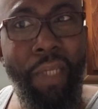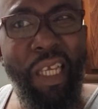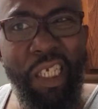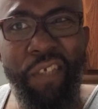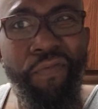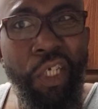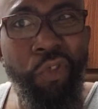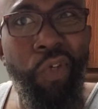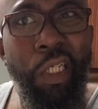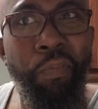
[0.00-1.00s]
it just
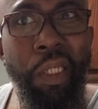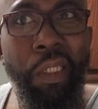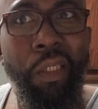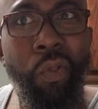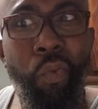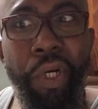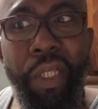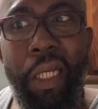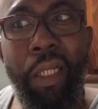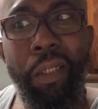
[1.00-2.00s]
frustrates me to where
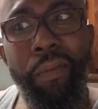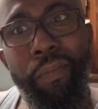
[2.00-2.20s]
that